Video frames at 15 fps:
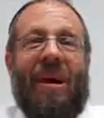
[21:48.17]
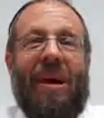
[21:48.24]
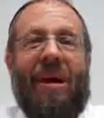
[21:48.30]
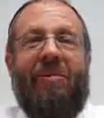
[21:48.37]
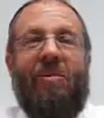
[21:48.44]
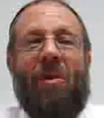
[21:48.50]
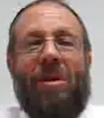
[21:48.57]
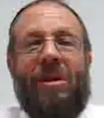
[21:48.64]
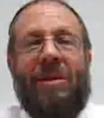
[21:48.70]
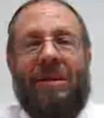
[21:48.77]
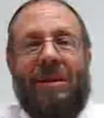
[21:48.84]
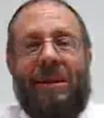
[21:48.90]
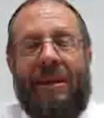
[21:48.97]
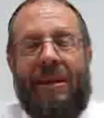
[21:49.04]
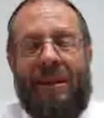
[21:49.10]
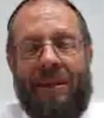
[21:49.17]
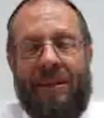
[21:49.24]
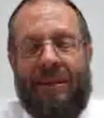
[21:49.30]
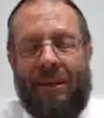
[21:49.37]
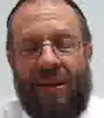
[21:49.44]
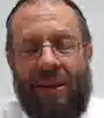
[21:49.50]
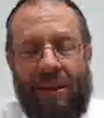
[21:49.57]
and one could see
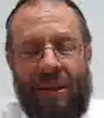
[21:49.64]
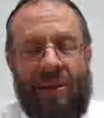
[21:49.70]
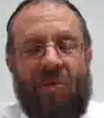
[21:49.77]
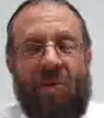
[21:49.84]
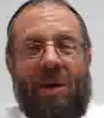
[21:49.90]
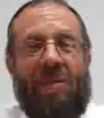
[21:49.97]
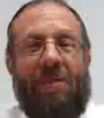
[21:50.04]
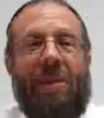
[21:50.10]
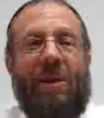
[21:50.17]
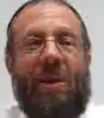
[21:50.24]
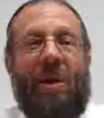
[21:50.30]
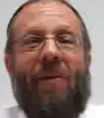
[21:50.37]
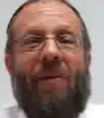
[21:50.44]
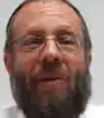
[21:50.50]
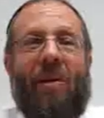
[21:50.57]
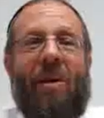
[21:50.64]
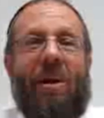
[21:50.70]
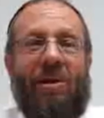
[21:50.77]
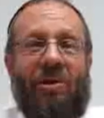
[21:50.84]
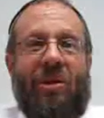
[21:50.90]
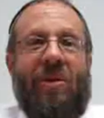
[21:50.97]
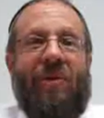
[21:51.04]
this incredibly
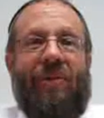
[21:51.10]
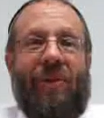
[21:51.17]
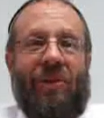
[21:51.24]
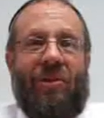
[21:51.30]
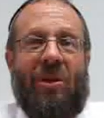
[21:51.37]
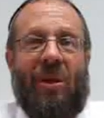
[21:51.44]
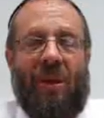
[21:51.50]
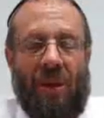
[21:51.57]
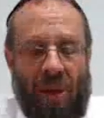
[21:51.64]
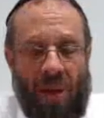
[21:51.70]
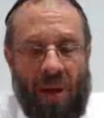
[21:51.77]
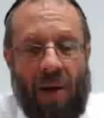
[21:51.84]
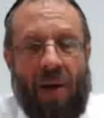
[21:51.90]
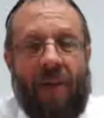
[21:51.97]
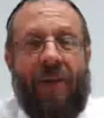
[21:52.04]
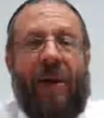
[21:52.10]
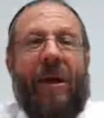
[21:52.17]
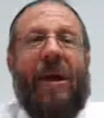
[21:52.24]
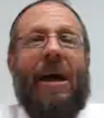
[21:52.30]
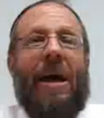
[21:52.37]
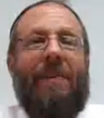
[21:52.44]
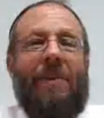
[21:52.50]
overarching vision of
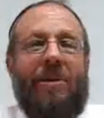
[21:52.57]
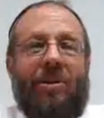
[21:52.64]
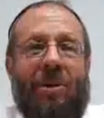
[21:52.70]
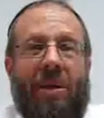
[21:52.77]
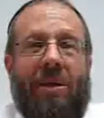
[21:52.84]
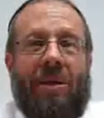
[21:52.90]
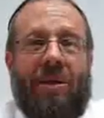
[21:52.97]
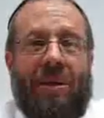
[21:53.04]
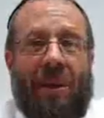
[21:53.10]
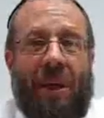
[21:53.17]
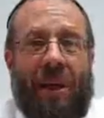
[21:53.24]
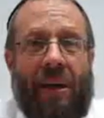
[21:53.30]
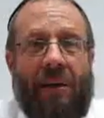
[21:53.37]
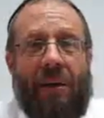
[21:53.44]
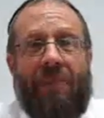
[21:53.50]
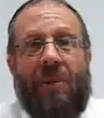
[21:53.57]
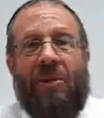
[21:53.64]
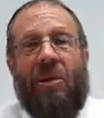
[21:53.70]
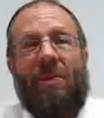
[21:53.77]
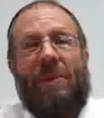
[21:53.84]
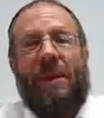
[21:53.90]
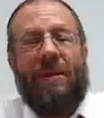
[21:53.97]
Rabban Shah Yisrael of
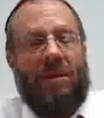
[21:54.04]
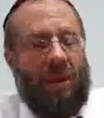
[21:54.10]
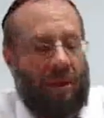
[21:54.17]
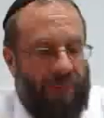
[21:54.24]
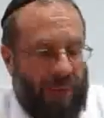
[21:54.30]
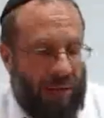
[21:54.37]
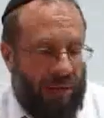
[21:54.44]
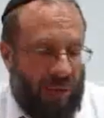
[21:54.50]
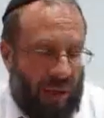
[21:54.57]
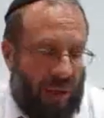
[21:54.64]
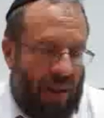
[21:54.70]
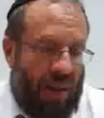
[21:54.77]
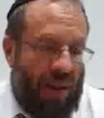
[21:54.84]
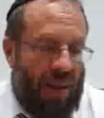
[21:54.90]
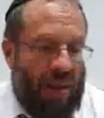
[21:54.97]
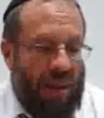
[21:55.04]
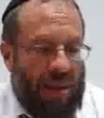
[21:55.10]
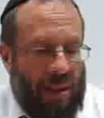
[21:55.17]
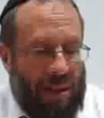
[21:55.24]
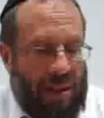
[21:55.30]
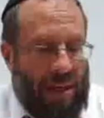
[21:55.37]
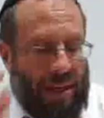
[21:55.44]
Yeshaber Soloveitchik.
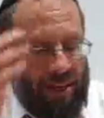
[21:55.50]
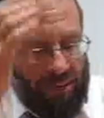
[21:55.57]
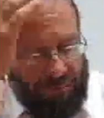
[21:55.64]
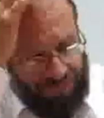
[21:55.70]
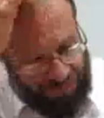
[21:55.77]
Now,